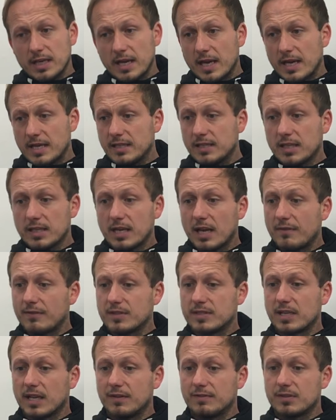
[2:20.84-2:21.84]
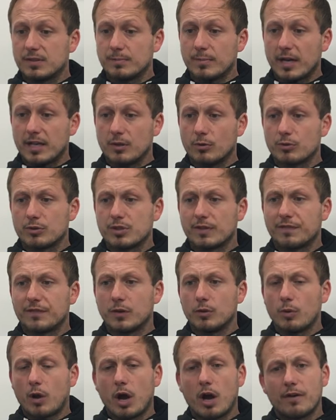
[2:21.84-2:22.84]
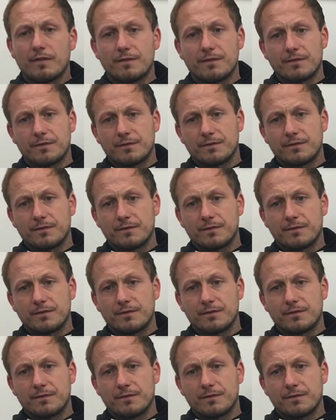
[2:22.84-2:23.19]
Yeah, he didn't have a save to make. There was a few half